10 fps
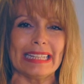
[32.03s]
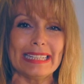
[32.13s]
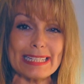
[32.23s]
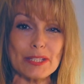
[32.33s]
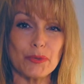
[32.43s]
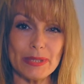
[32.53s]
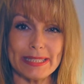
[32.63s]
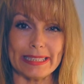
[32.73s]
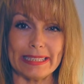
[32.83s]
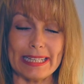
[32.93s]
this
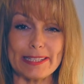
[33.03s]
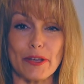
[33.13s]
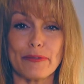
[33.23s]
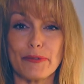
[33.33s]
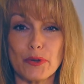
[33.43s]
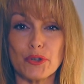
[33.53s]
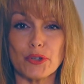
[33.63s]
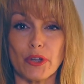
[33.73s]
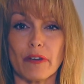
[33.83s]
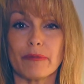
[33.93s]
cuisine is a
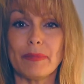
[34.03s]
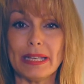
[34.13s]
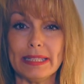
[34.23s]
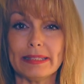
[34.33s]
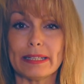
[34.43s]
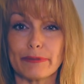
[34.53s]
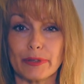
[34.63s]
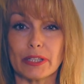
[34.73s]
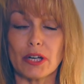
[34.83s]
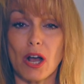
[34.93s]
fusion of many
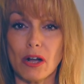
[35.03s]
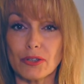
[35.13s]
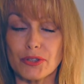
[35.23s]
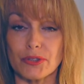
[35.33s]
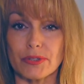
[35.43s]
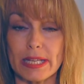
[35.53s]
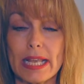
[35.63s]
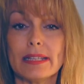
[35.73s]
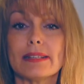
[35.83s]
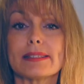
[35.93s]
different cultures,
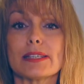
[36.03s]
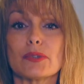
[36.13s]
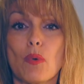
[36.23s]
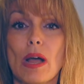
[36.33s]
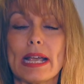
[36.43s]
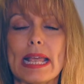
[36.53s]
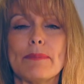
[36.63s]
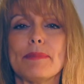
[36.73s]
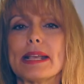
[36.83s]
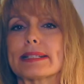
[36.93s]
and this is why
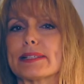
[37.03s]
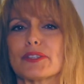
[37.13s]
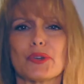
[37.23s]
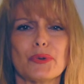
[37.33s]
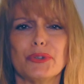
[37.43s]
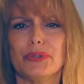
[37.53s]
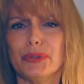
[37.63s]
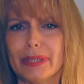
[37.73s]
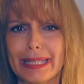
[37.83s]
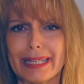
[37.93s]
it makes it so
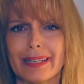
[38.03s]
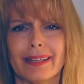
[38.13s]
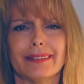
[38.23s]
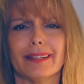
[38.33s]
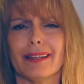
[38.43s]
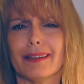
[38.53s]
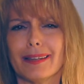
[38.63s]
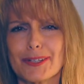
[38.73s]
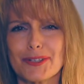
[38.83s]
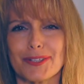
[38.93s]
unique,
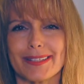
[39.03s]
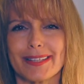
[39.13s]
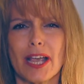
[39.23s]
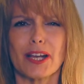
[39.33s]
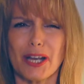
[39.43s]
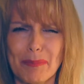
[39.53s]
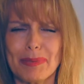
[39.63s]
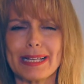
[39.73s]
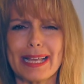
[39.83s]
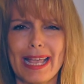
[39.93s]
delicious,
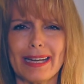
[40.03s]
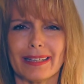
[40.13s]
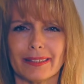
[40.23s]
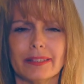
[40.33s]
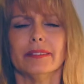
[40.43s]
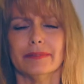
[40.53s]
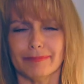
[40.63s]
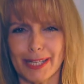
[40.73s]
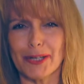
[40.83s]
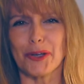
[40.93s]
complicated,
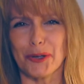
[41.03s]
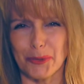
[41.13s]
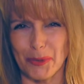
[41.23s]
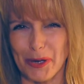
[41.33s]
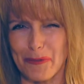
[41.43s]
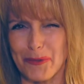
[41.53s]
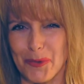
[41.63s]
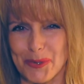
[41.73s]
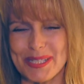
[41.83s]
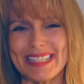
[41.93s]
in a good way of
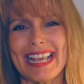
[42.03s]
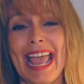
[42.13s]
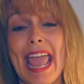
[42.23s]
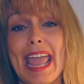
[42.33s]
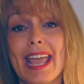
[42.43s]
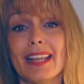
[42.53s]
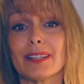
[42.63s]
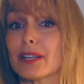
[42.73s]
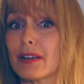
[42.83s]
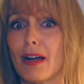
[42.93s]
course,
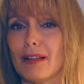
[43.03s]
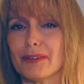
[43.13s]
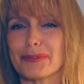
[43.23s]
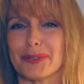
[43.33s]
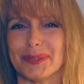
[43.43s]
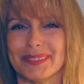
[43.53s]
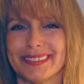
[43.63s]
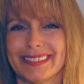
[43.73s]
and colorful.